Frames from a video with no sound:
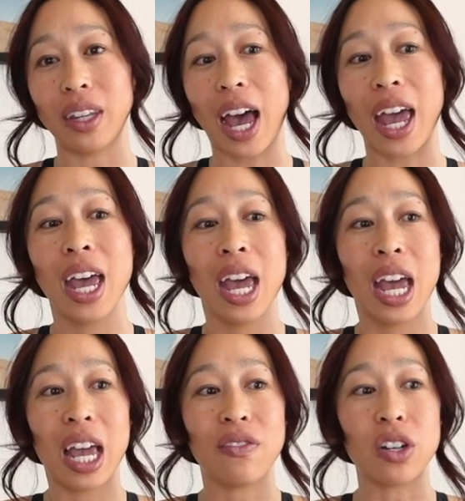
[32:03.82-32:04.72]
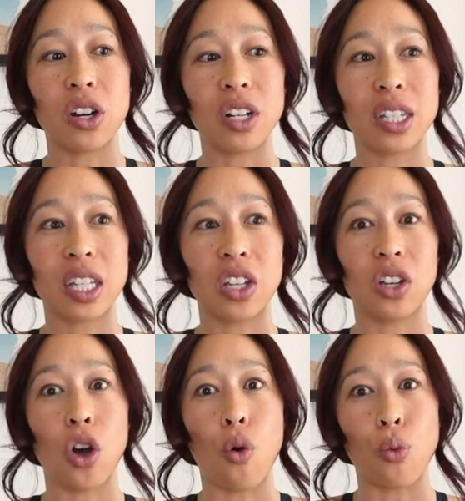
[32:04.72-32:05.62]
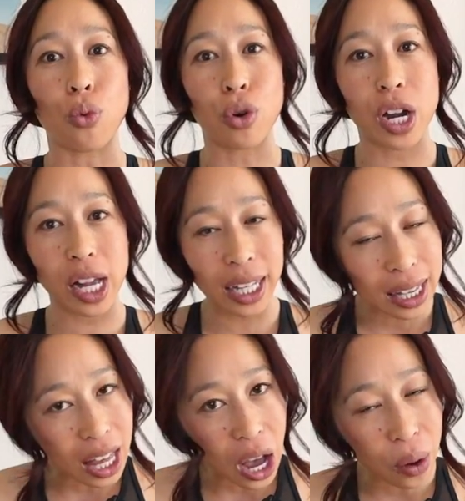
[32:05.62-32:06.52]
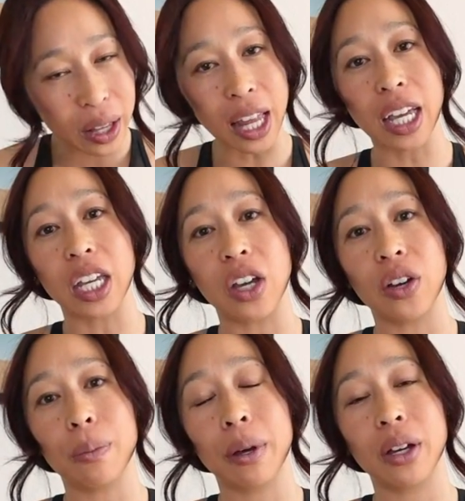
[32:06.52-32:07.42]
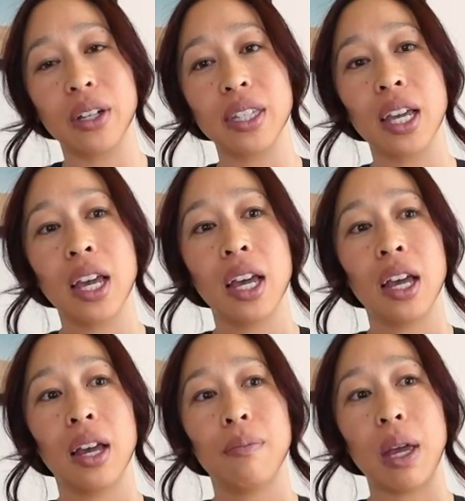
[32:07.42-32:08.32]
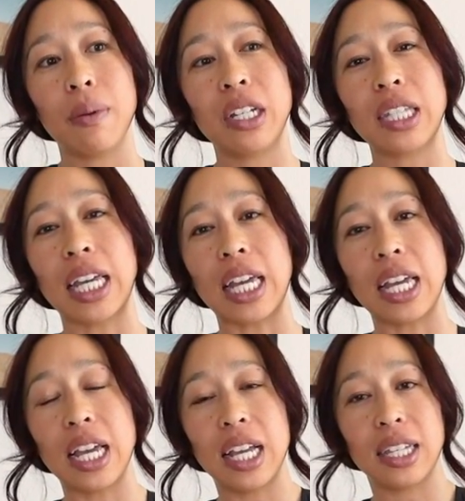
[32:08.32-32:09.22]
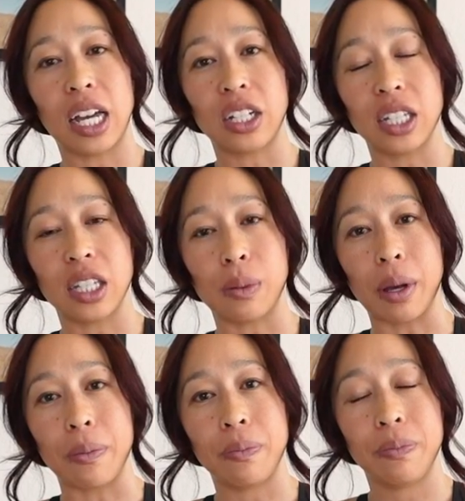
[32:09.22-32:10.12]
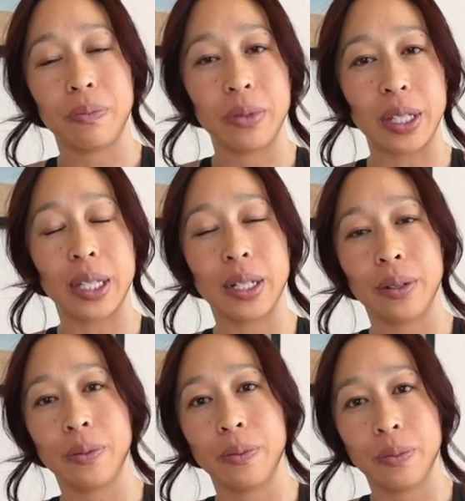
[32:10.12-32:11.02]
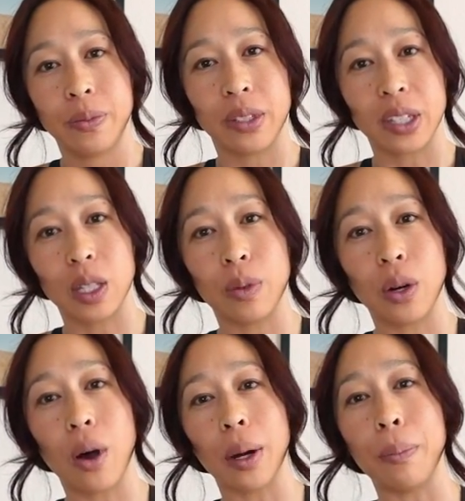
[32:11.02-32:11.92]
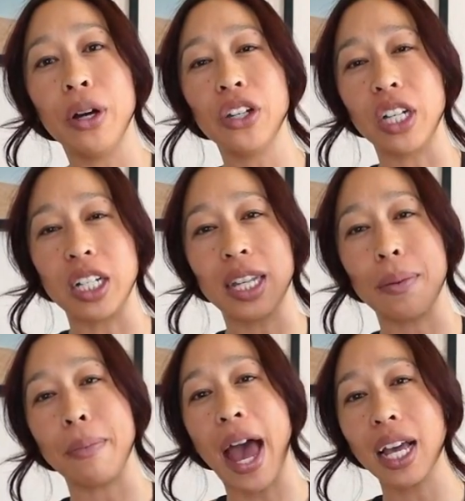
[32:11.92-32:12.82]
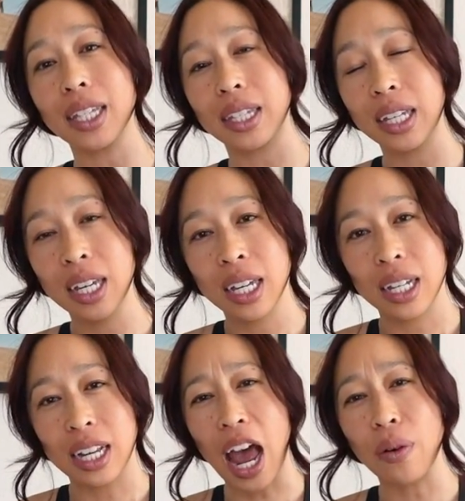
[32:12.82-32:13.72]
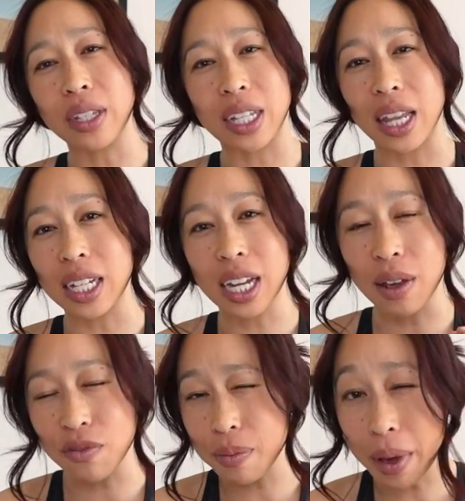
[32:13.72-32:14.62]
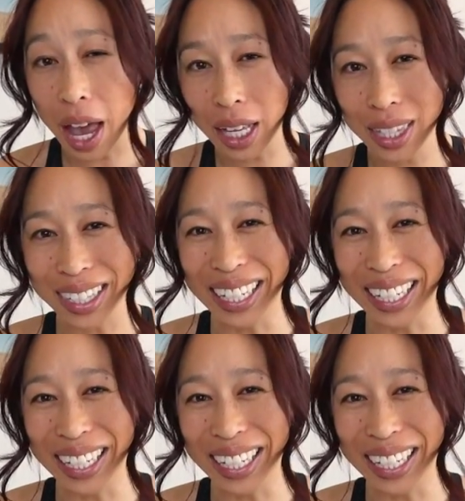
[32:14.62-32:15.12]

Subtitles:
that if you're noticing you can go really low in like a yoga pose, maybe just like ease out just a little bit, just because we don't want to push it to the max. Now is not the time for max.